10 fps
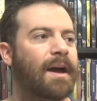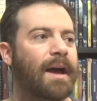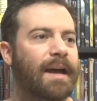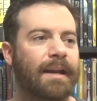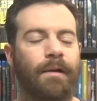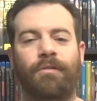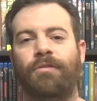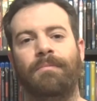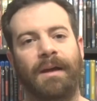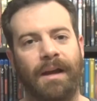and now it's
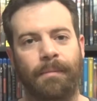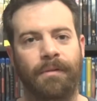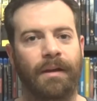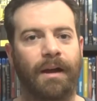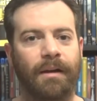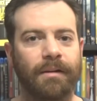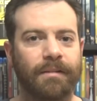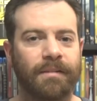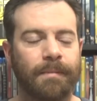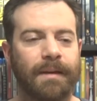shooting back up to like 100
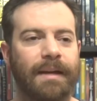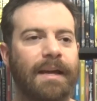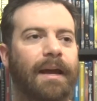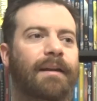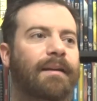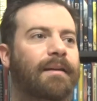something again.